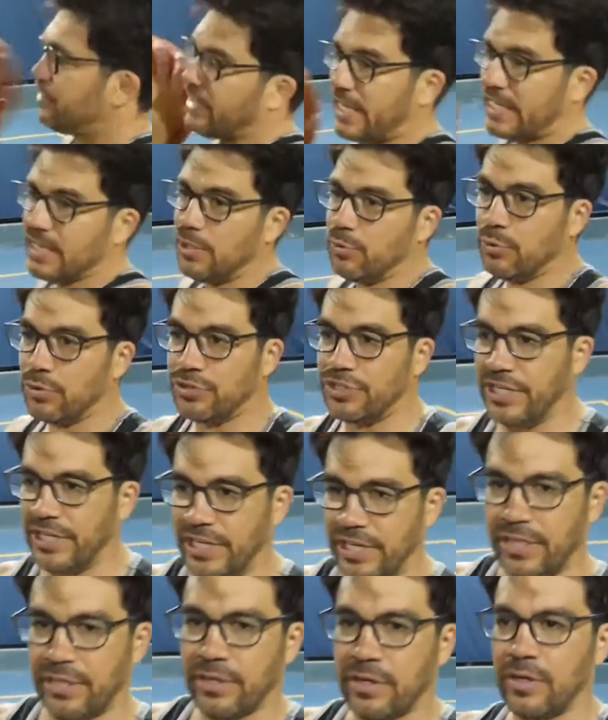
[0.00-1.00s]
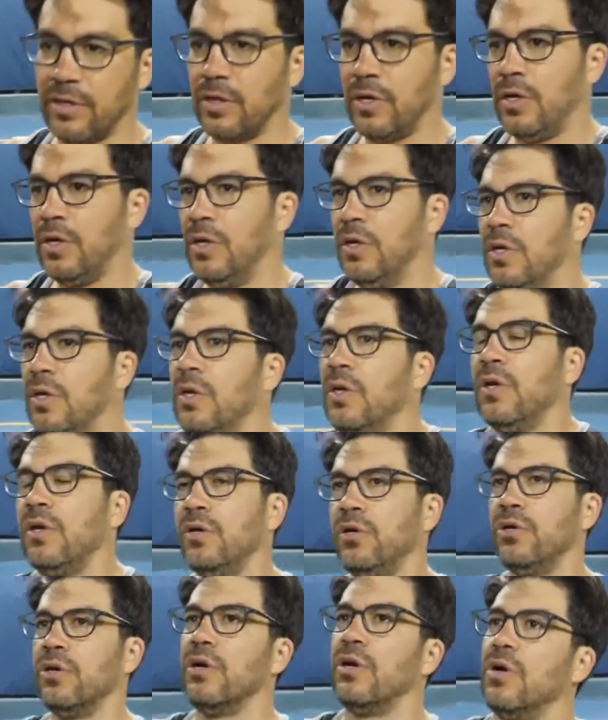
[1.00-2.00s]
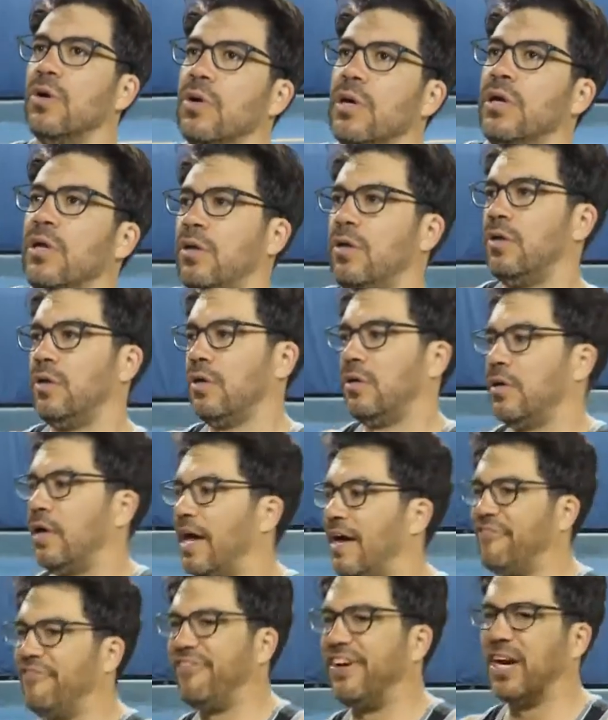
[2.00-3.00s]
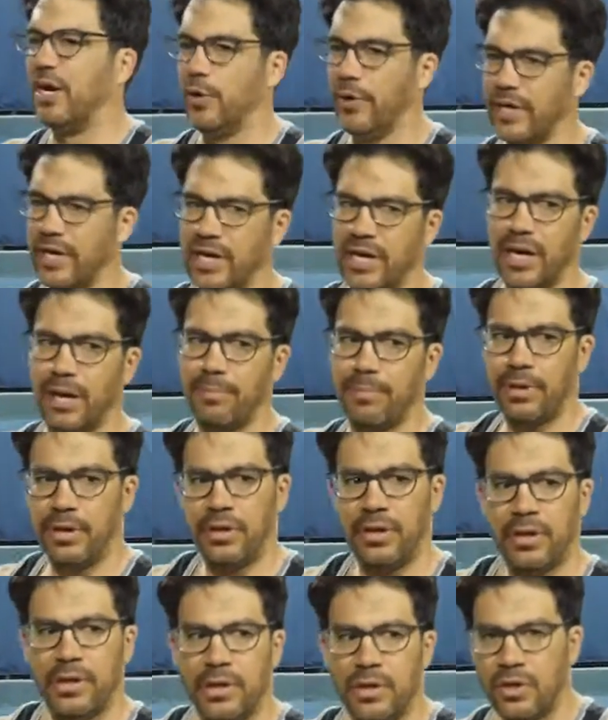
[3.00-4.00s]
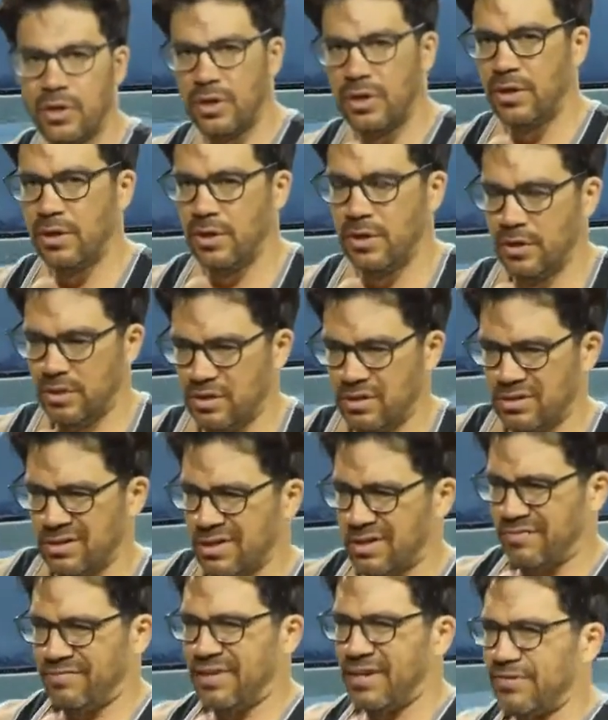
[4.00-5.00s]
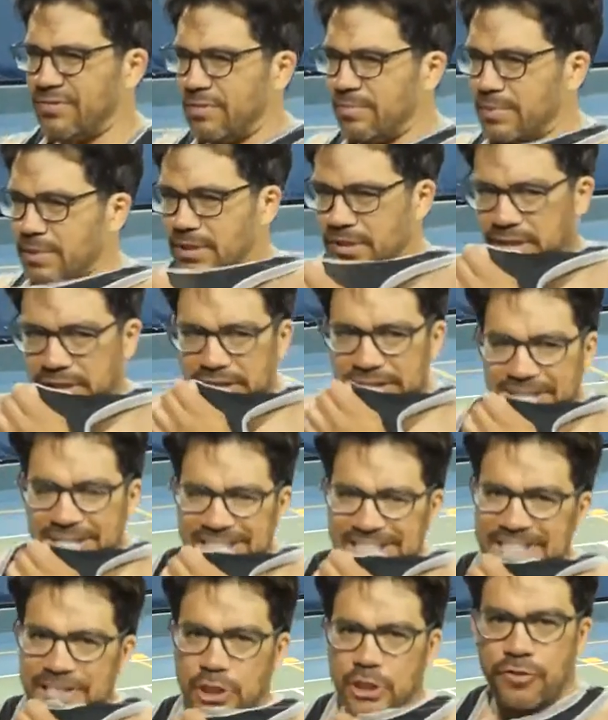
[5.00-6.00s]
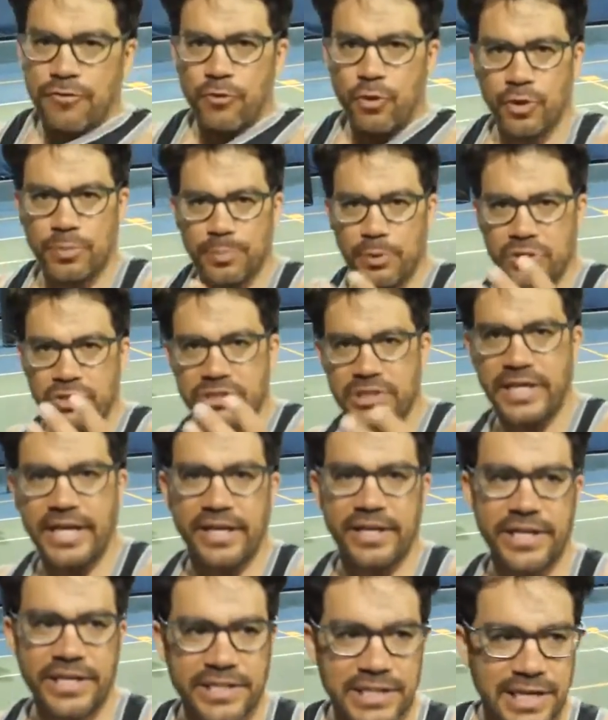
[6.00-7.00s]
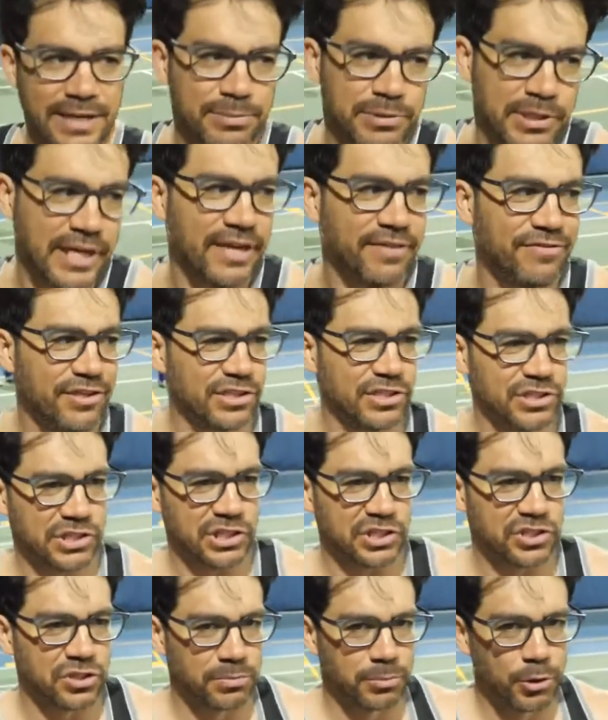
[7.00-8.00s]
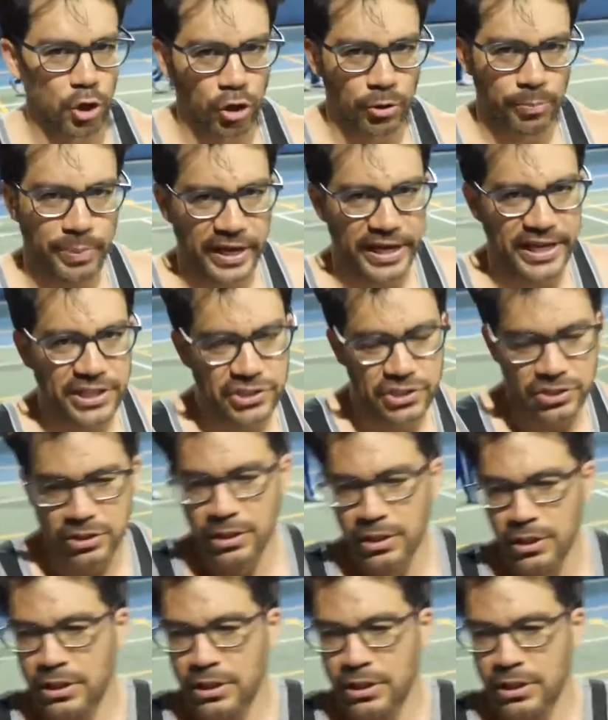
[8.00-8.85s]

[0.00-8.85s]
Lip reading: daily routine, you know, I vary it up. I've never been, I think there's 4 personality types. I have this system called PACE,